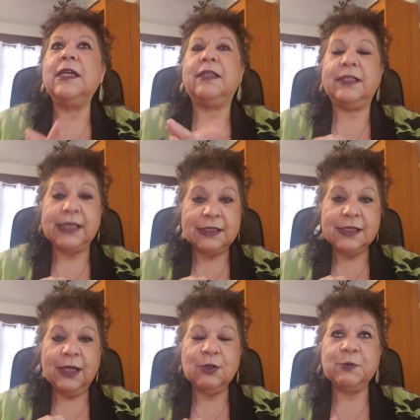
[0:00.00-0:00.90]
I think that's
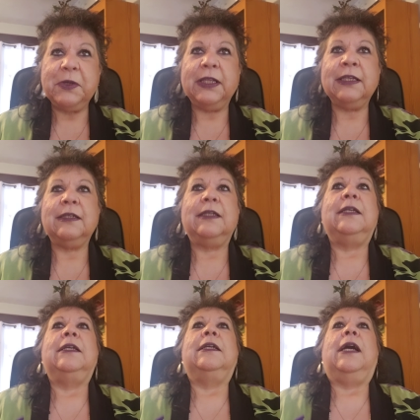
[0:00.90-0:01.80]
how you spell it.
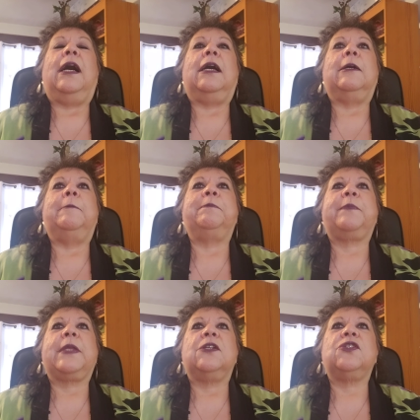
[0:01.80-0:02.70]

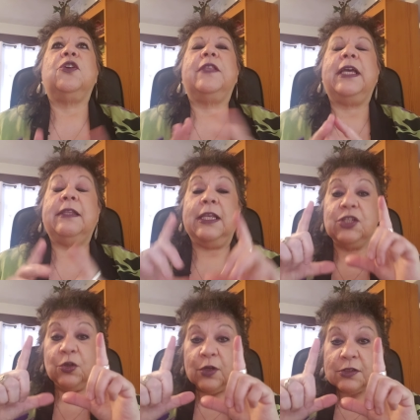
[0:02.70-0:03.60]
And then
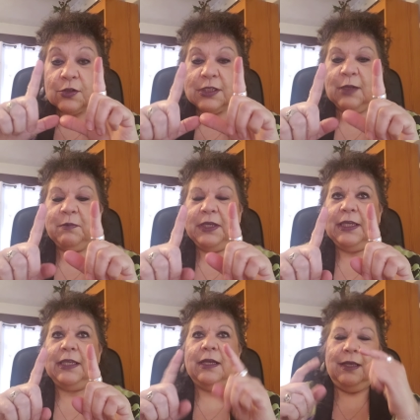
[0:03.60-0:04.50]
she also sent
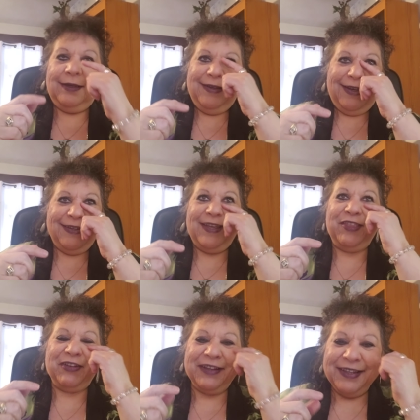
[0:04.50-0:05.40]
me
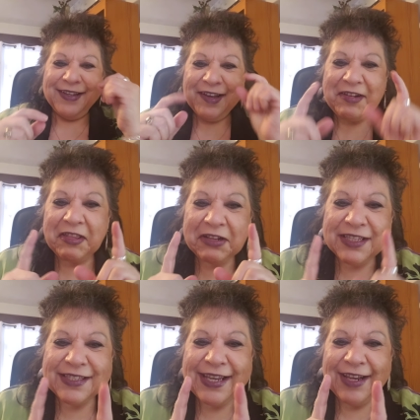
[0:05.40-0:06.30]
another
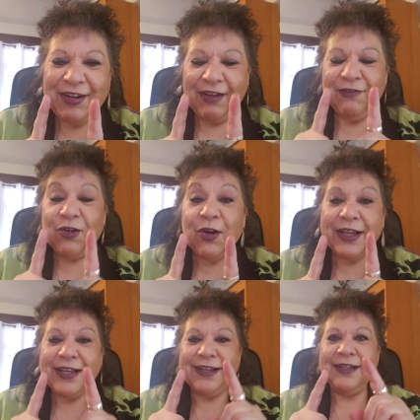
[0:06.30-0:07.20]
container of
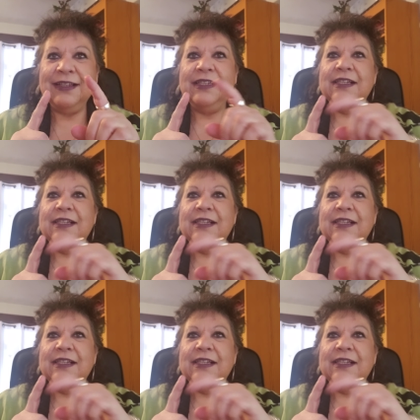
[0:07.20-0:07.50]
Goya.